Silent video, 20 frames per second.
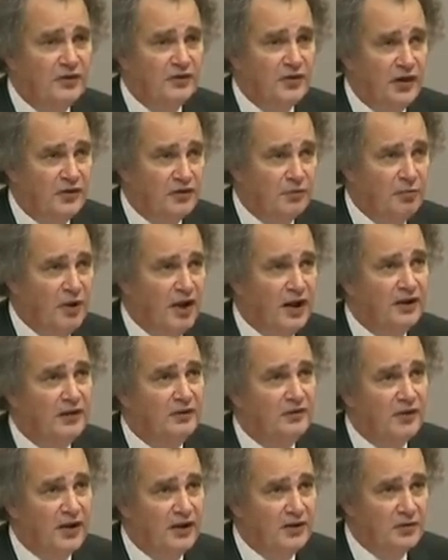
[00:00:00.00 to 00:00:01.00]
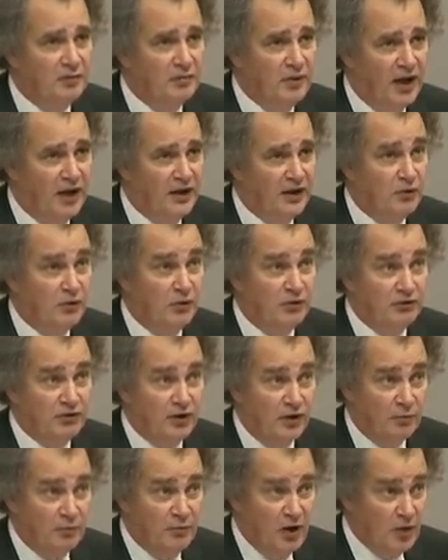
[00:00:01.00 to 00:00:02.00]
text mining, data mining, which
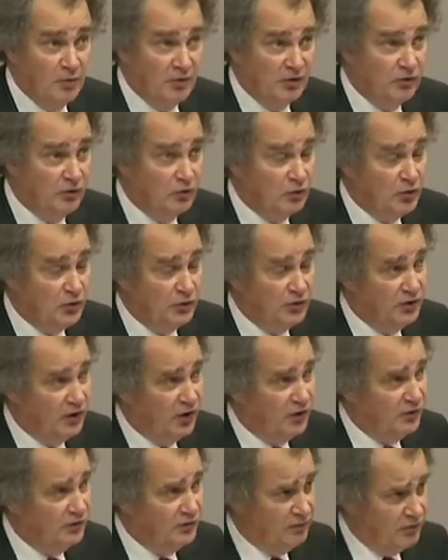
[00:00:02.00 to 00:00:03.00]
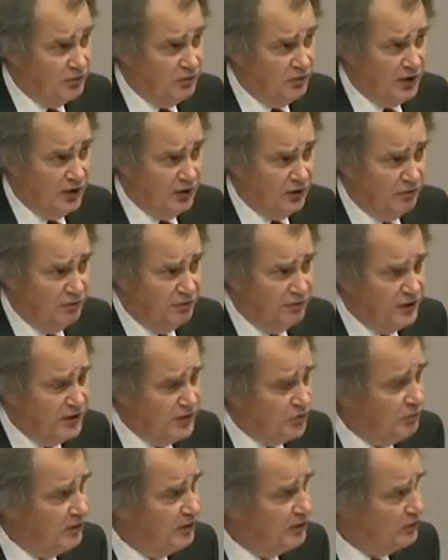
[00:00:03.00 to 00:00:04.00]
at the moment you could not, you cannot
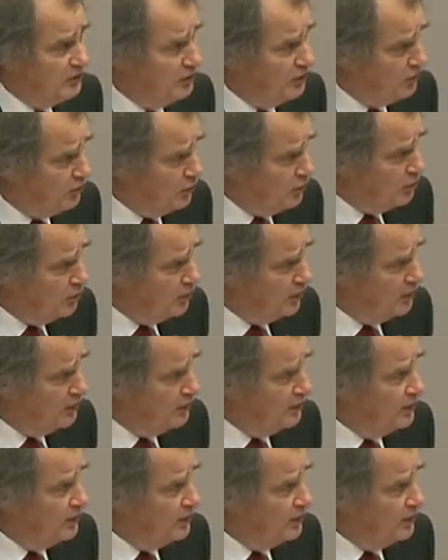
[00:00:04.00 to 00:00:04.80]
feasibly do,